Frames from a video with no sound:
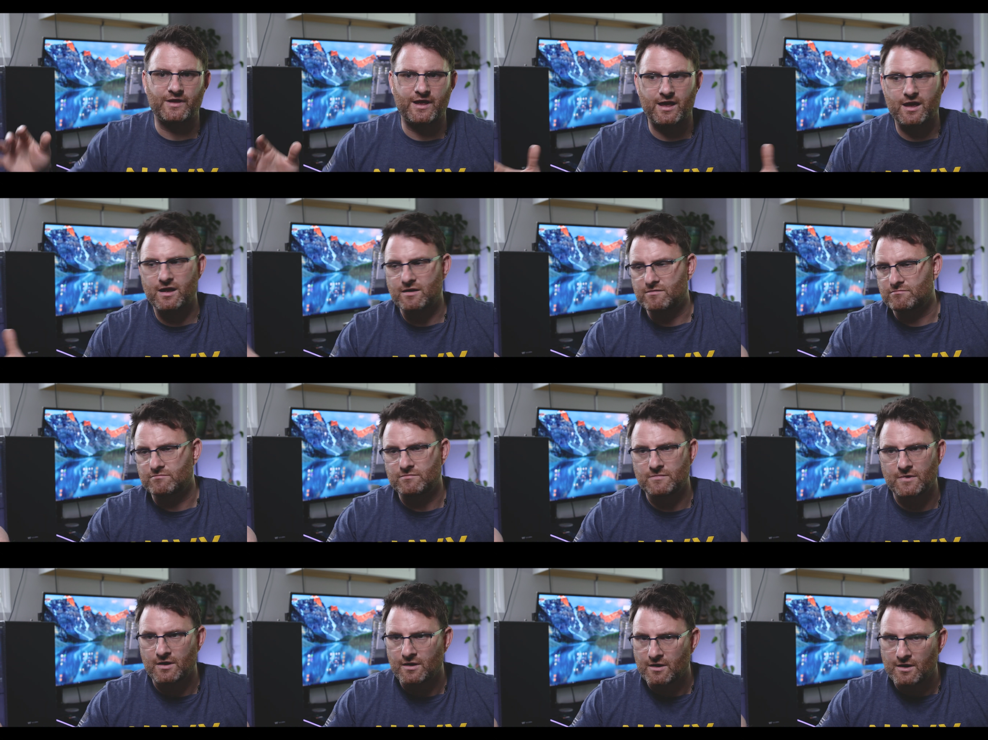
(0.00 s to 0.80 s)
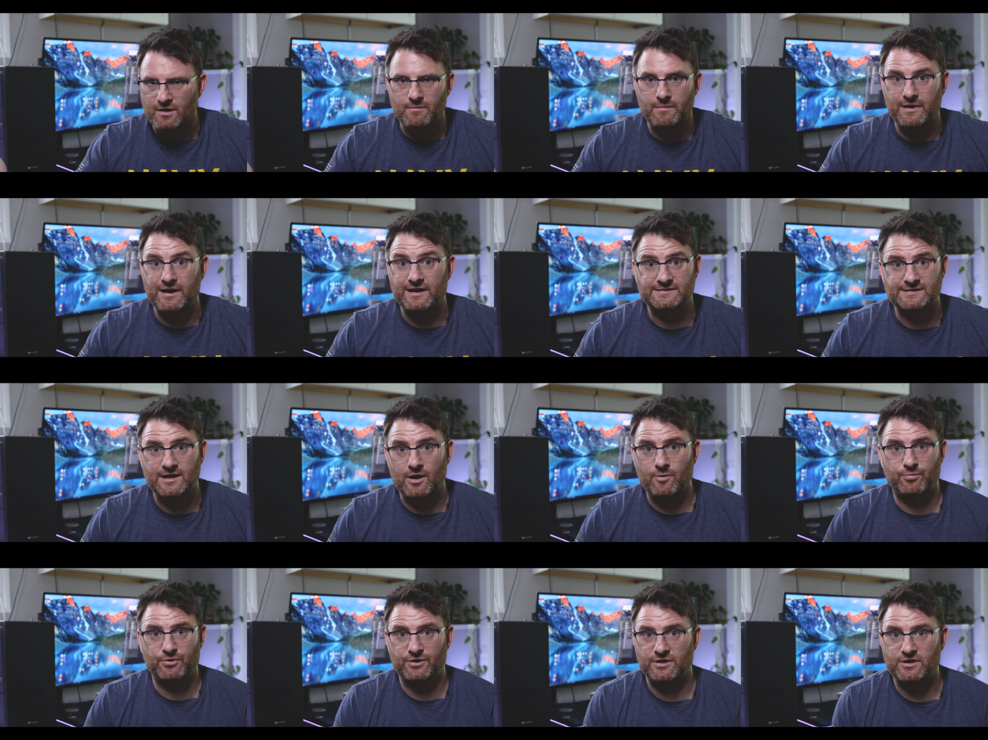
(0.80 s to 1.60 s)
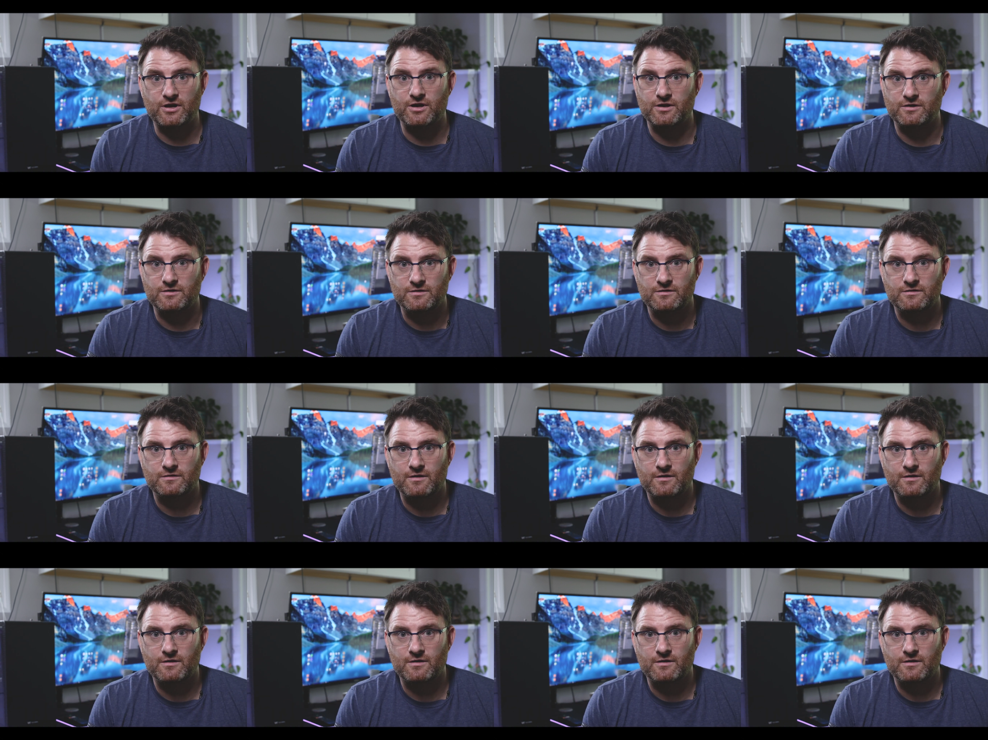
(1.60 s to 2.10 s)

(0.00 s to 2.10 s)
and made it sound pretty good.